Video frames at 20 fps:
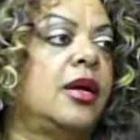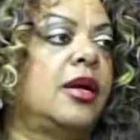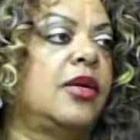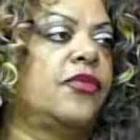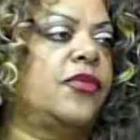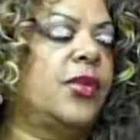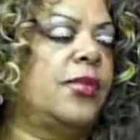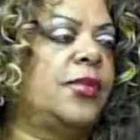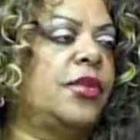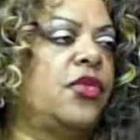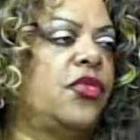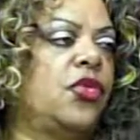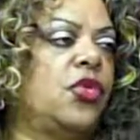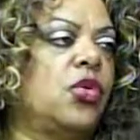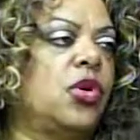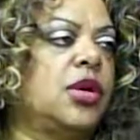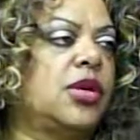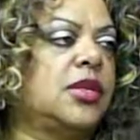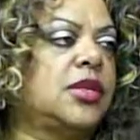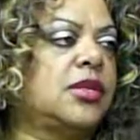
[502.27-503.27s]
From
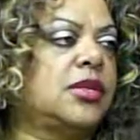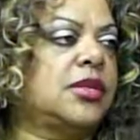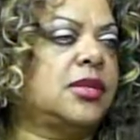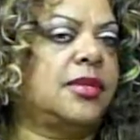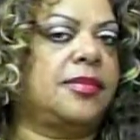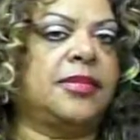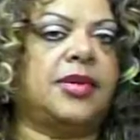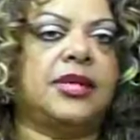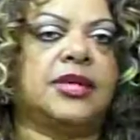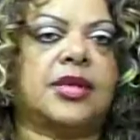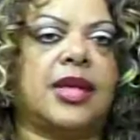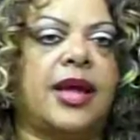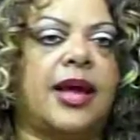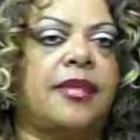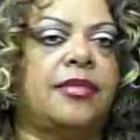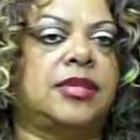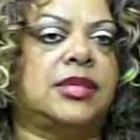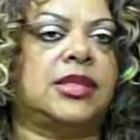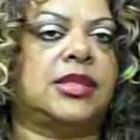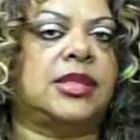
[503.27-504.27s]
divorce to
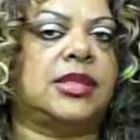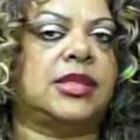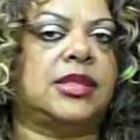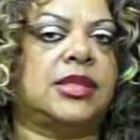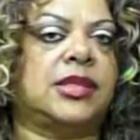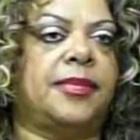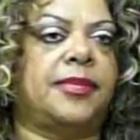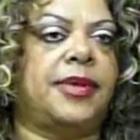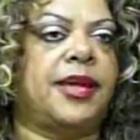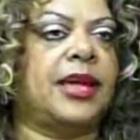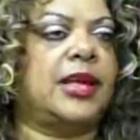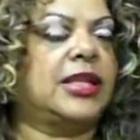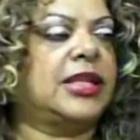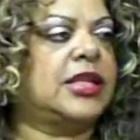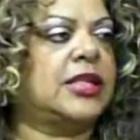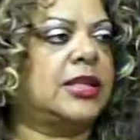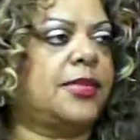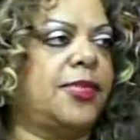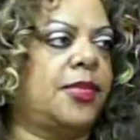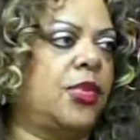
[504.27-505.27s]
miscarriages to being
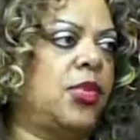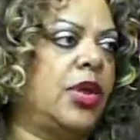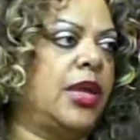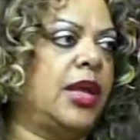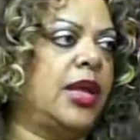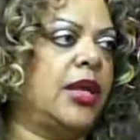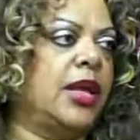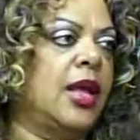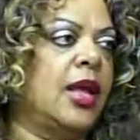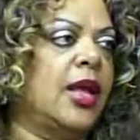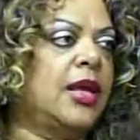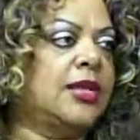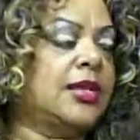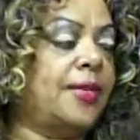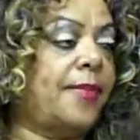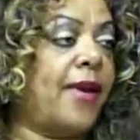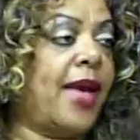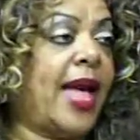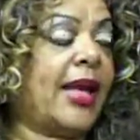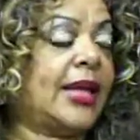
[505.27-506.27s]
disappointed to
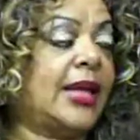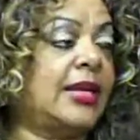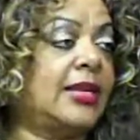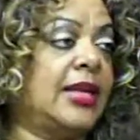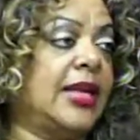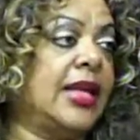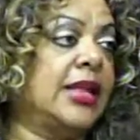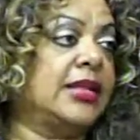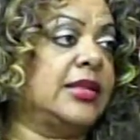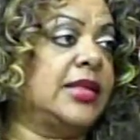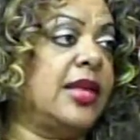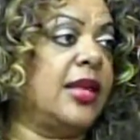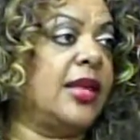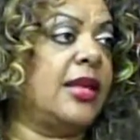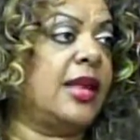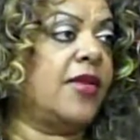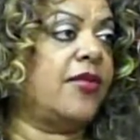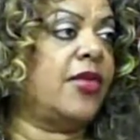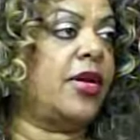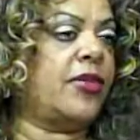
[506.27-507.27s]
backing things that
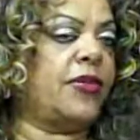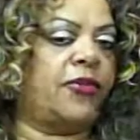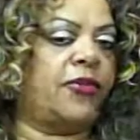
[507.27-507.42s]
never